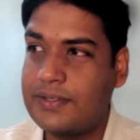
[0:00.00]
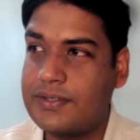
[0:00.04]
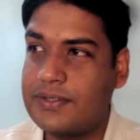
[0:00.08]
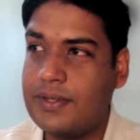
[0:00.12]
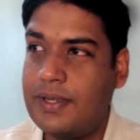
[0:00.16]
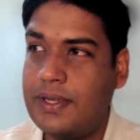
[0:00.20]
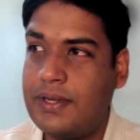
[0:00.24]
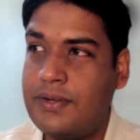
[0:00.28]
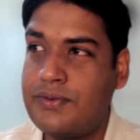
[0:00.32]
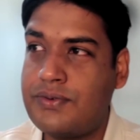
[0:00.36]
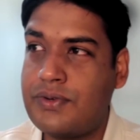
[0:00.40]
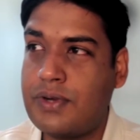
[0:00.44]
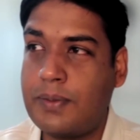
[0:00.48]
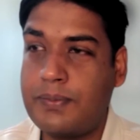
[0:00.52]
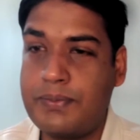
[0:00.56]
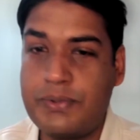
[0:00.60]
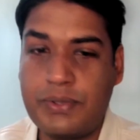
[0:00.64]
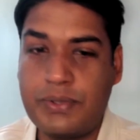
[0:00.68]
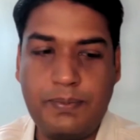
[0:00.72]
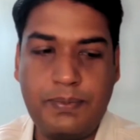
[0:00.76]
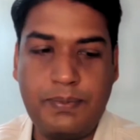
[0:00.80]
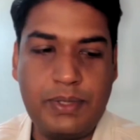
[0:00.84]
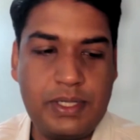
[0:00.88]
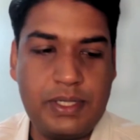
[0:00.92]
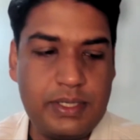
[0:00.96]
So
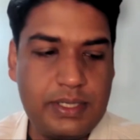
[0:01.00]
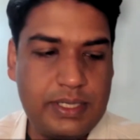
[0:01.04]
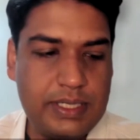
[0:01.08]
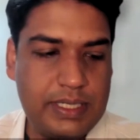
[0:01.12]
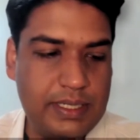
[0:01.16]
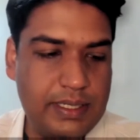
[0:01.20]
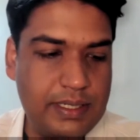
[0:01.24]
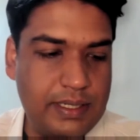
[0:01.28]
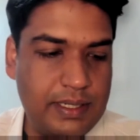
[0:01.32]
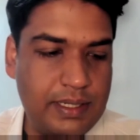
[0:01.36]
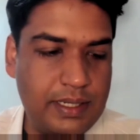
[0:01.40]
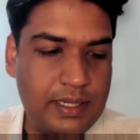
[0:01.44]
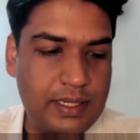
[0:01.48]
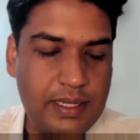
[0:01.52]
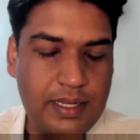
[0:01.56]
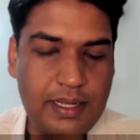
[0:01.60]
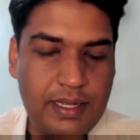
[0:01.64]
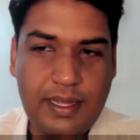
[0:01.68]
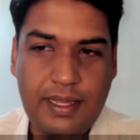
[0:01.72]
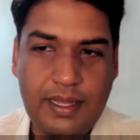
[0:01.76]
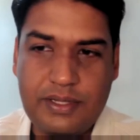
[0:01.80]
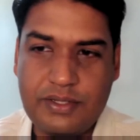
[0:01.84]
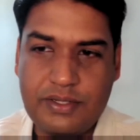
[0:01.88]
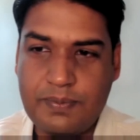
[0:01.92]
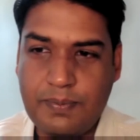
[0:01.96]
interoperability,
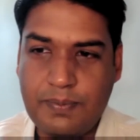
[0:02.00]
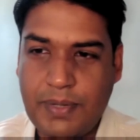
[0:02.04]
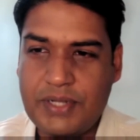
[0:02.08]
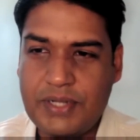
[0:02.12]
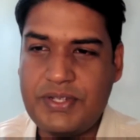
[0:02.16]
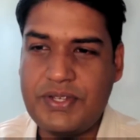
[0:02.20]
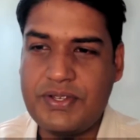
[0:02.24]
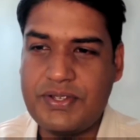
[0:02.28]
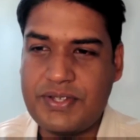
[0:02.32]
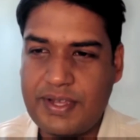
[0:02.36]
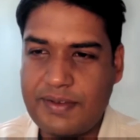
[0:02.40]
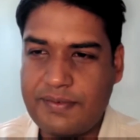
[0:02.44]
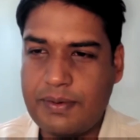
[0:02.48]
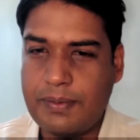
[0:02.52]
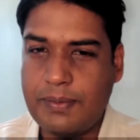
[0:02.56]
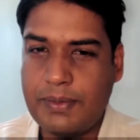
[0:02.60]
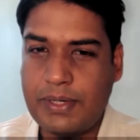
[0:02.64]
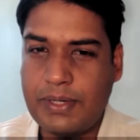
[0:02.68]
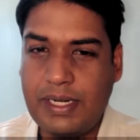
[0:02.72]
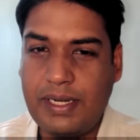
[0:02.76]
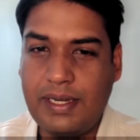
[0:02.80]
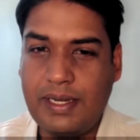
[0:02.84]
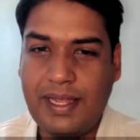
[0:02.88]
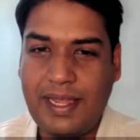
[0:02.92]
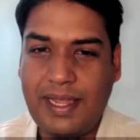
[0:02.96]
as much as
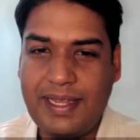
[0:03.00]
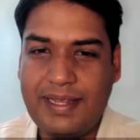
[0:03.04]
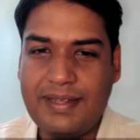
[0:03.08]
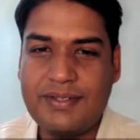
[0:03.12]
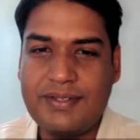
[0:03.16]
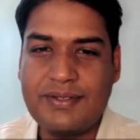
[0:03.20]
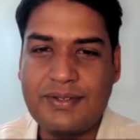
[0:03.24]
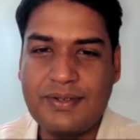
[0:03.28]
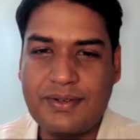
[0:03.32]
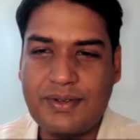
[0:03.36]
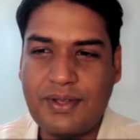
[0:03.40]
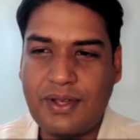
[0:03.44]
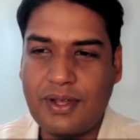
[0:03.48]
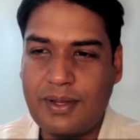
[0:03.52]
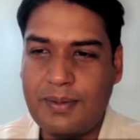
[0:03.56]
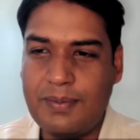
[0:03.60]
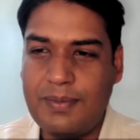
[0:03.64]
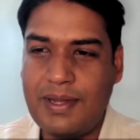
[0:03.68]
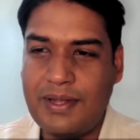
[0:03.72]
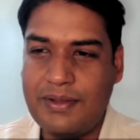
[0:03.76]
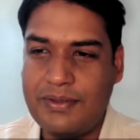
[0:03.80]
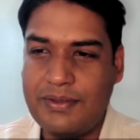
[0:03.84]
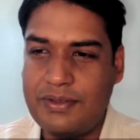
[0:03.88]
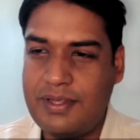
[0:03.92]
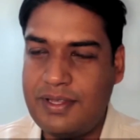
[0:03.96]
everybody likes to talk
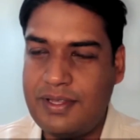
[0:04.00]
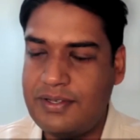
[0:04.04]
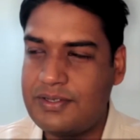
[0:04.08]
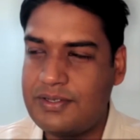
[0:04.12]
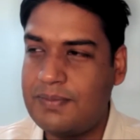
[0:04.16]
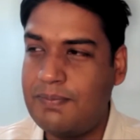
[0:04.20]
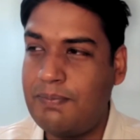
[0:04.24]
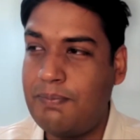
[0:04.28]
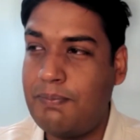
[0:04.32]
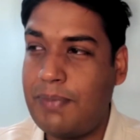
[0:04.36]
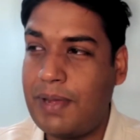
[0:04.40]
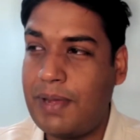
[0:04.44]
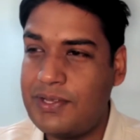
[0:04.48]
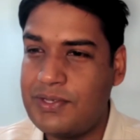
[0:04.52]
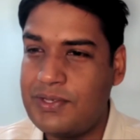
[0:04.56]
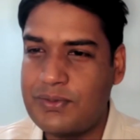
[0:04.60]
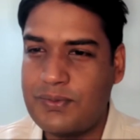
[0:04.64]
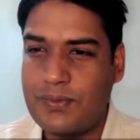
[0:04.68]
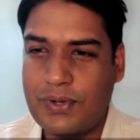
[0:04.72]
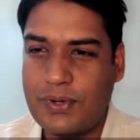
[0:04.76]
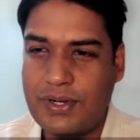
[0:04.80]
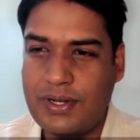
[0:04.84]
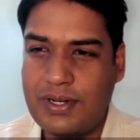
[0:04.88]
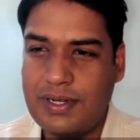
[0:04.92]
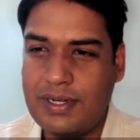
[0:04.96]
about this
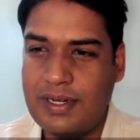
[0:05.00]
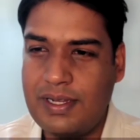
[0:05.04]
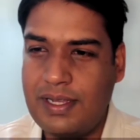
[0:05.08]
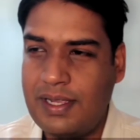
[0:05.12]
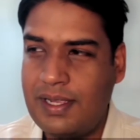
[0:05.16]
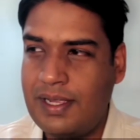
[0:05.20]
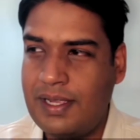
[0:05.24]
buzzword,